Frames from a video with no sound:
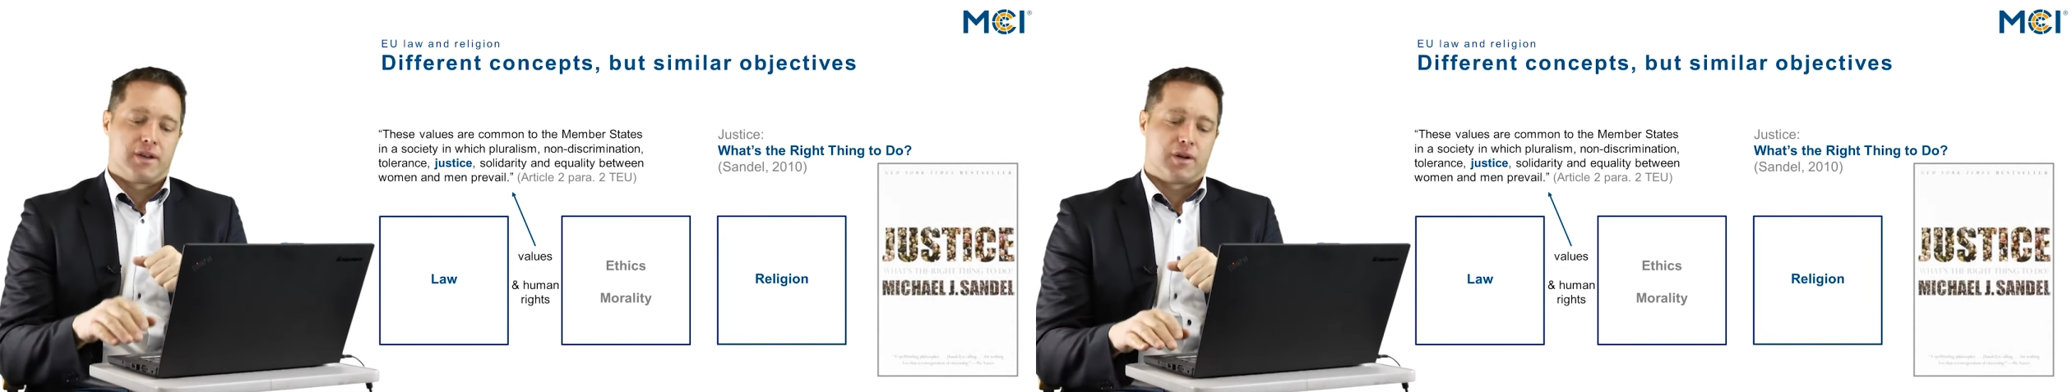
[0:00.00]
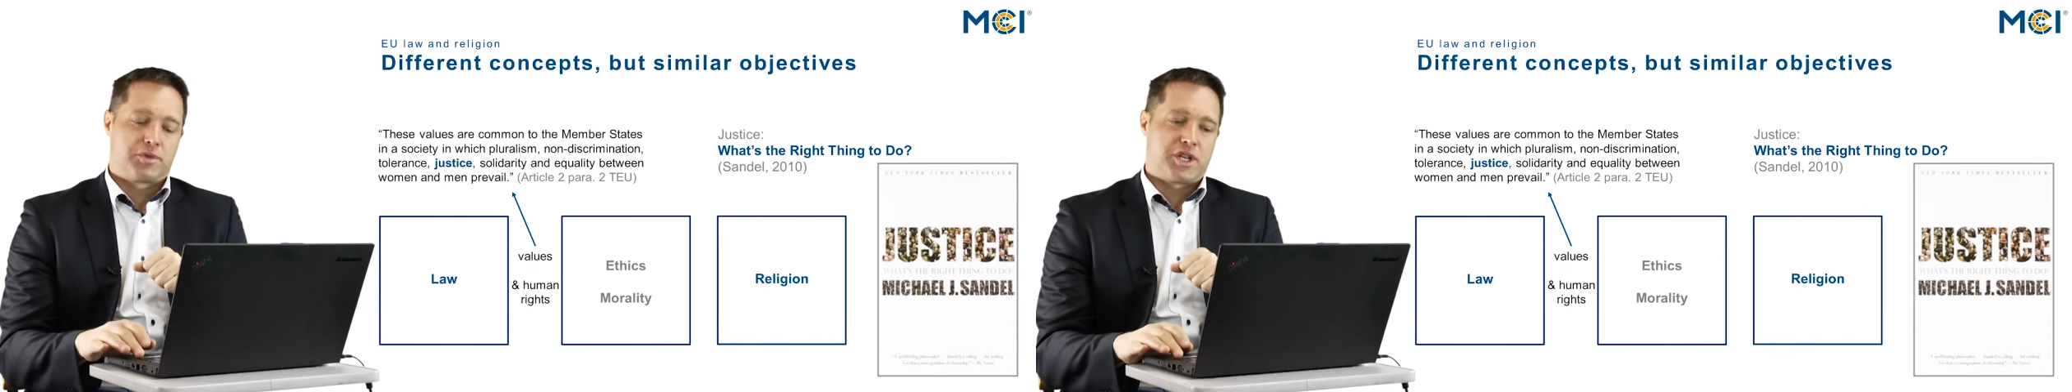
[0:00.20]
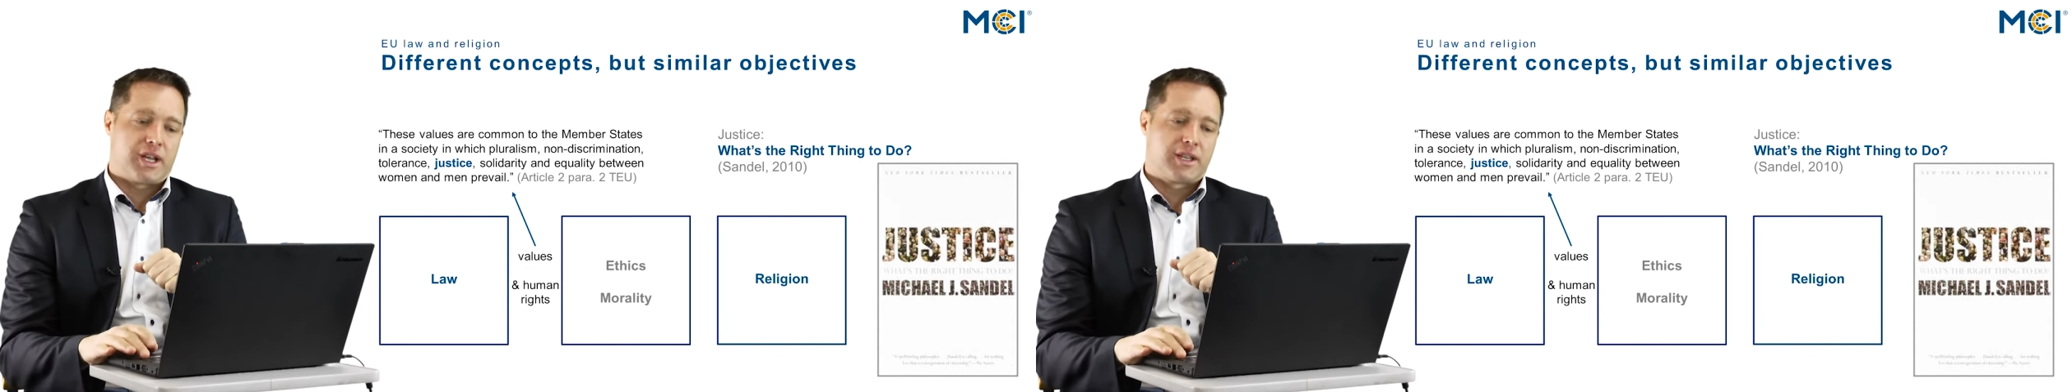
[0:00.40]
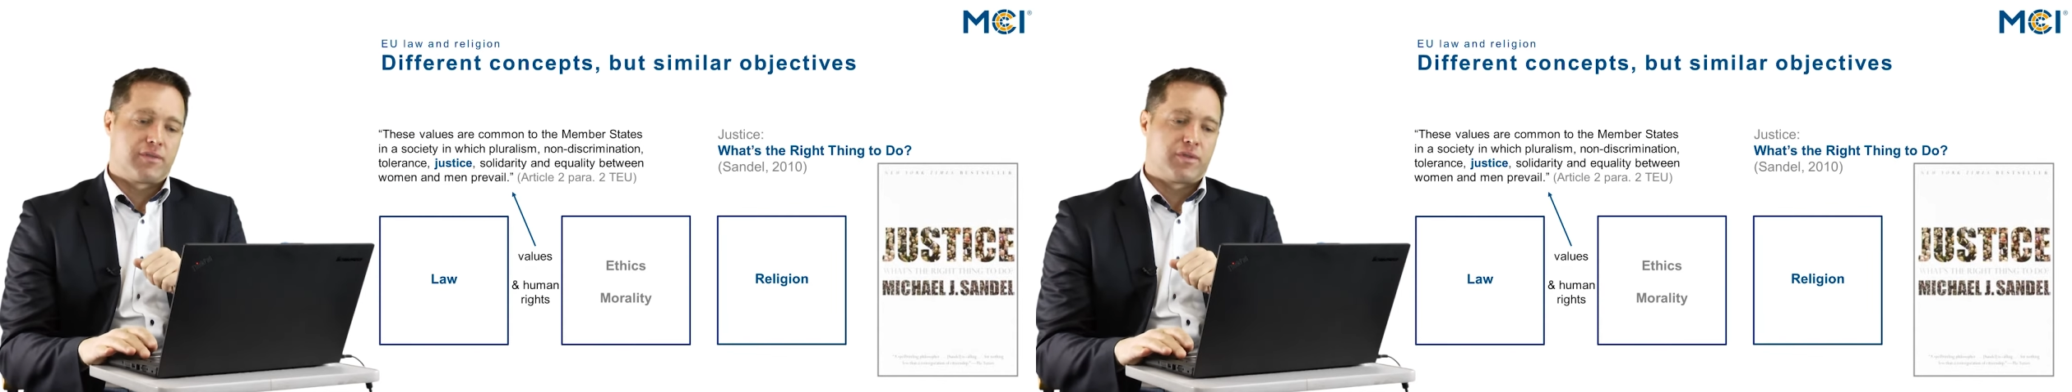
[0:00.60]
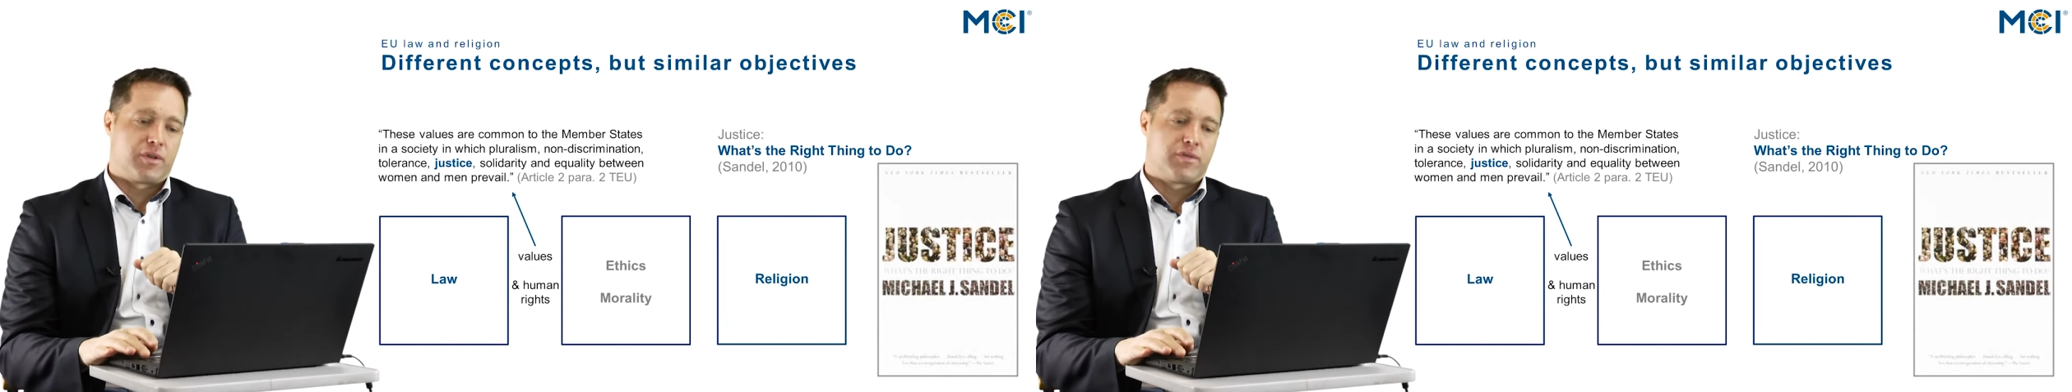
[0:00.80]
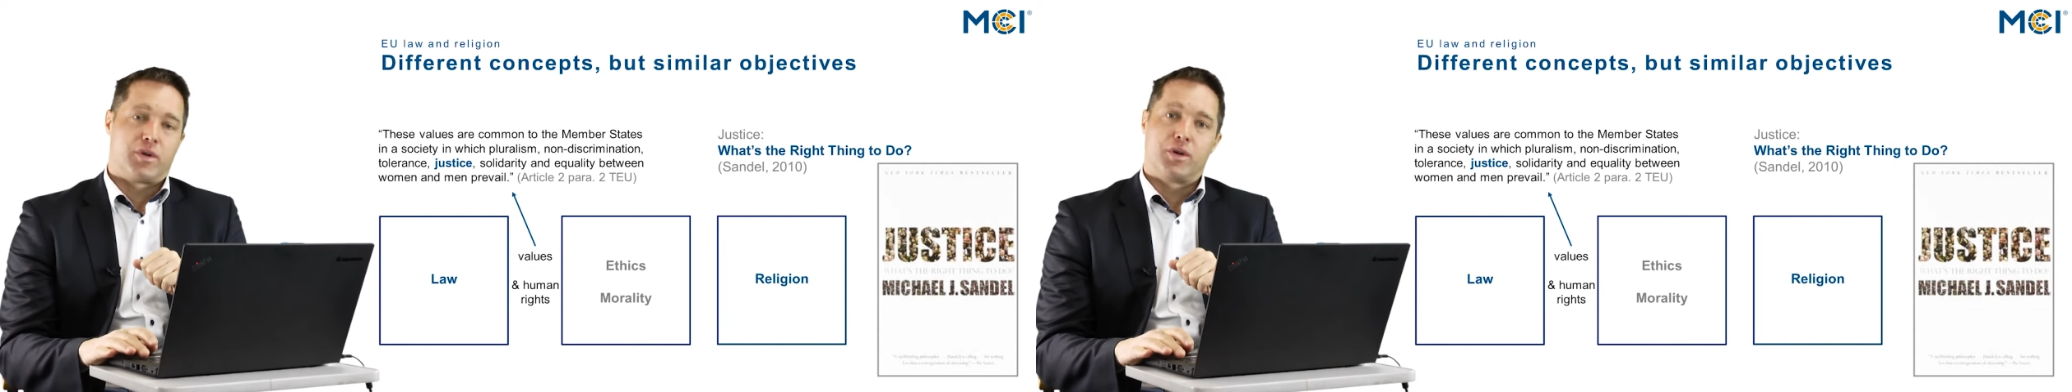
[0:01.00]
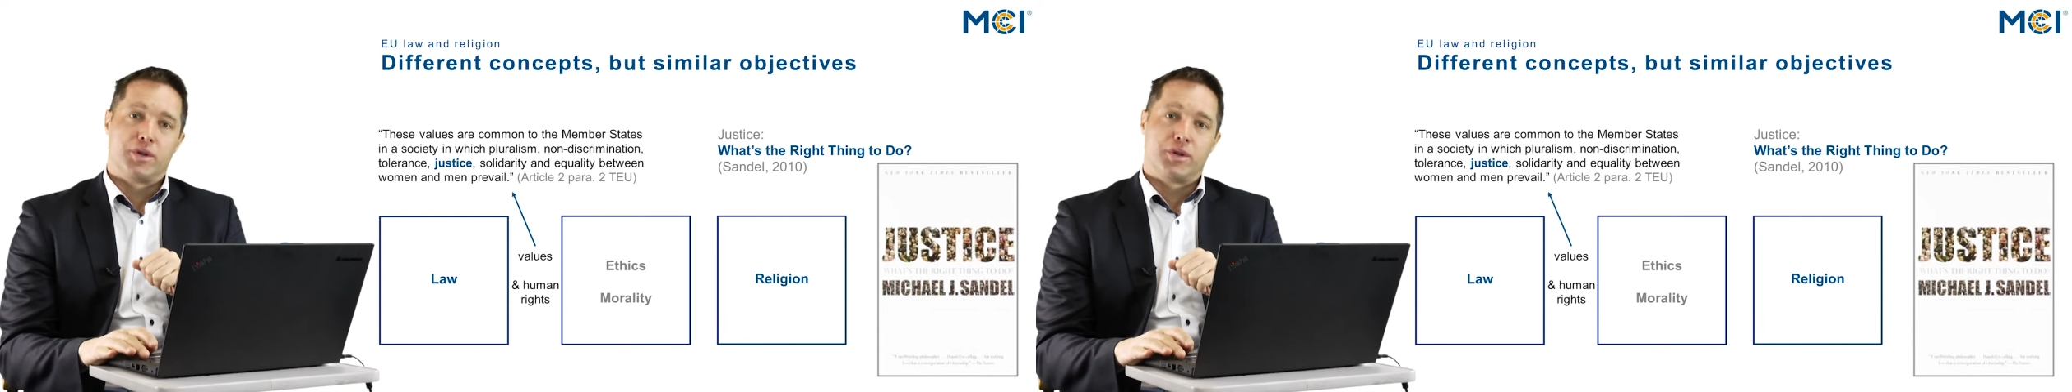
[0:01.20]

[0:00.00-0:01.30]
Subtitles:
objective of all